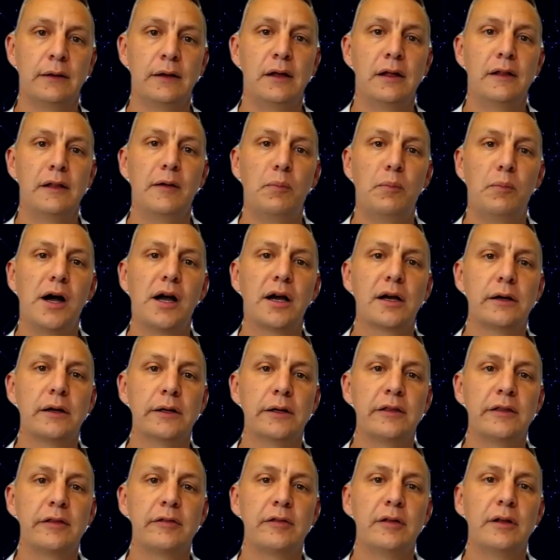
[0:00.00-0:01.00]
The
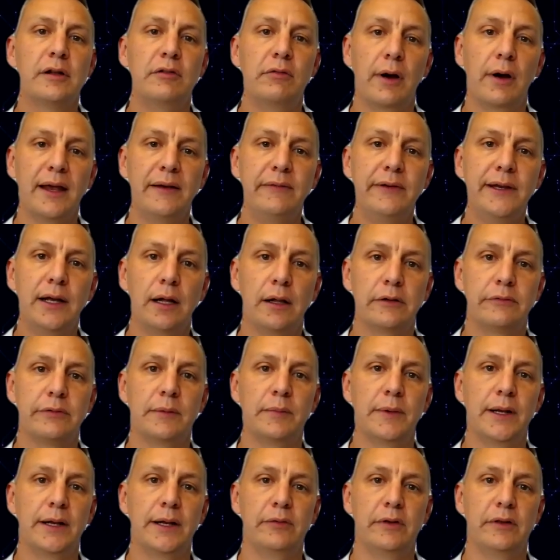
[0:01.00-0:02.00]
markets driving
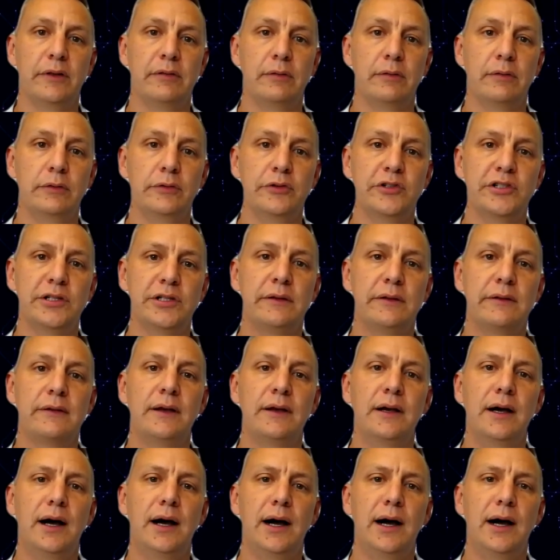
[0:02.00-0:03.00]
Ultra-Bandwidth Solutions
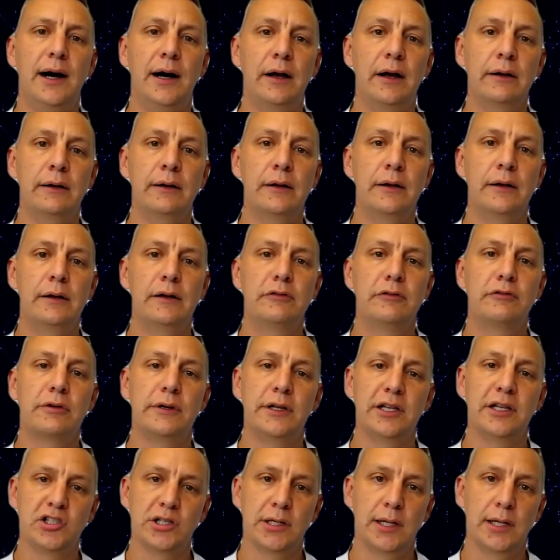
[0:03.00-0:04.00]
are
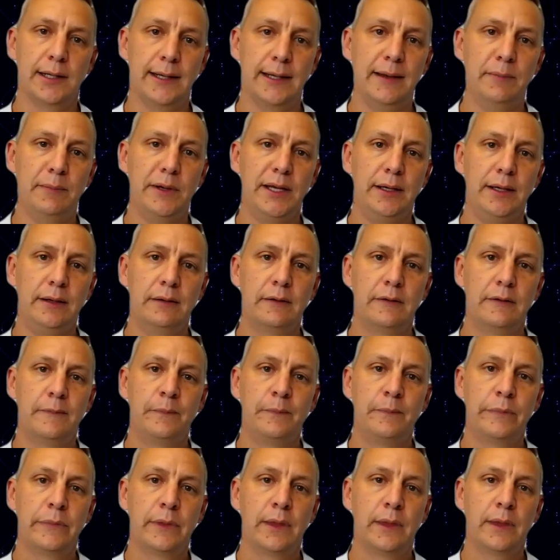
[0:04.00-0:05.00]
traditional gaming,
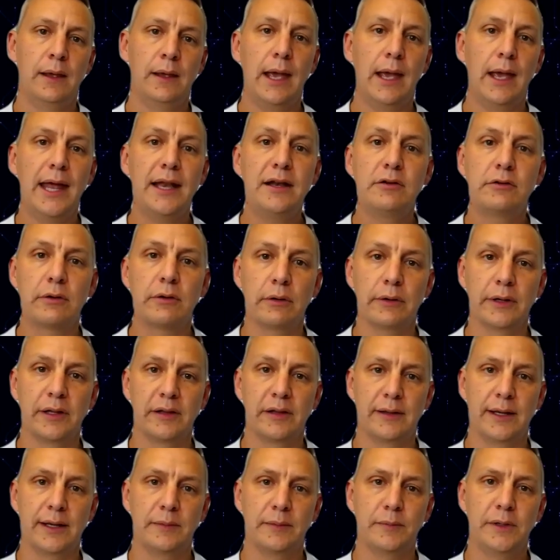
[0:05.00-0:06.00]
and growing
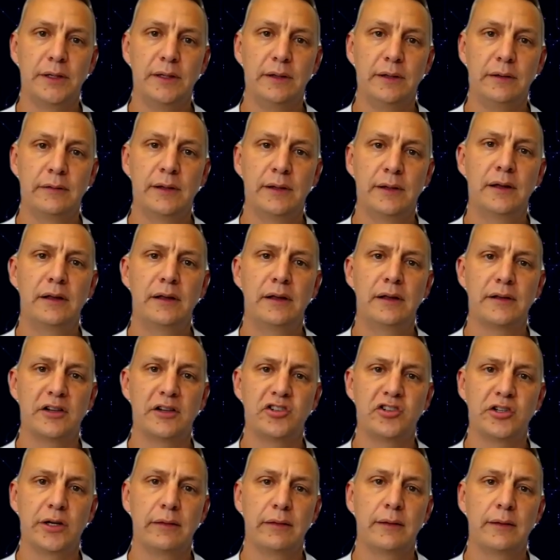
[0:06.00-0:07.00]
segments
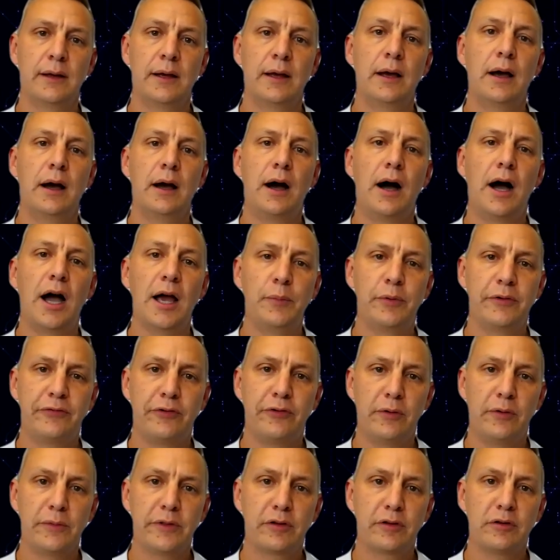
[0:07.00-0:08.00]
such as
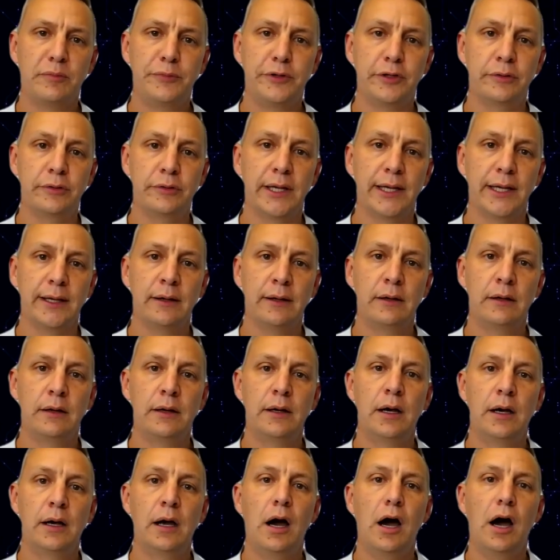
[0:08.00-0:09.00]
high-performance computing,
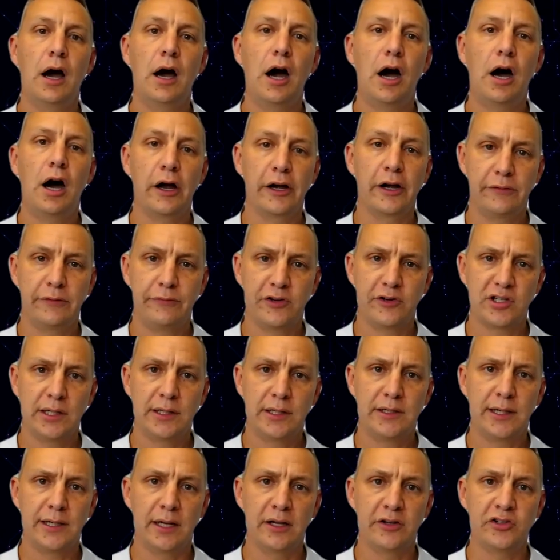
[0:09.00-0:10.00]
artificial
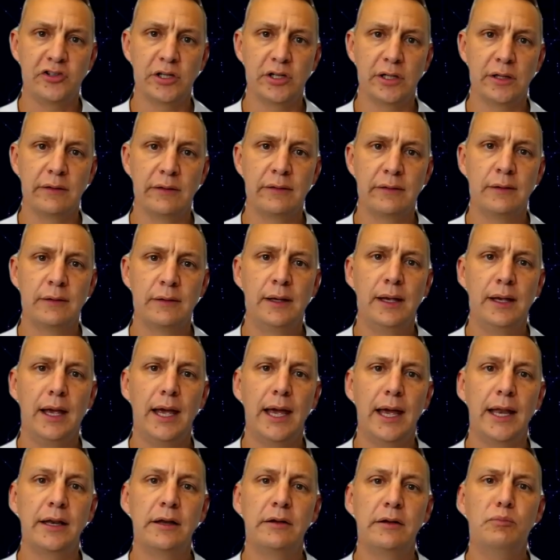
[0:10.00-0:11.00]
intelligence,
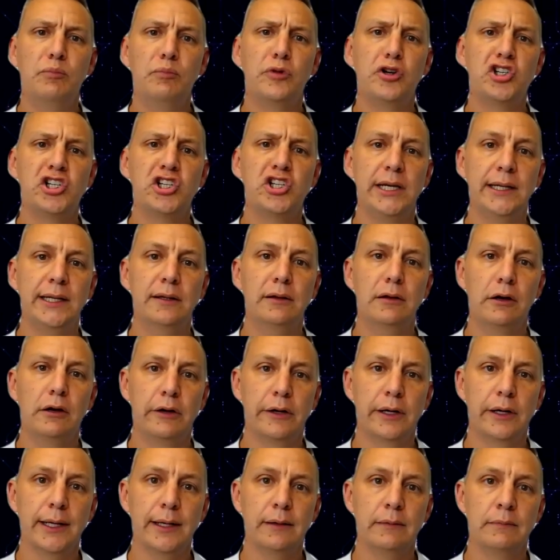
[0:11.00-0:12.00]
and machine
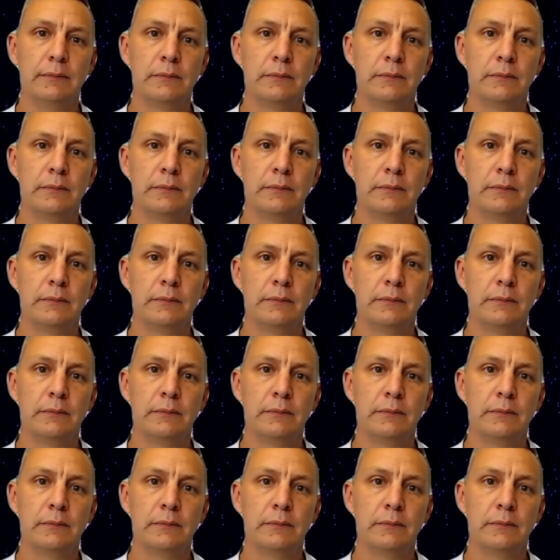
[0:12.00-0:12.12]
learning.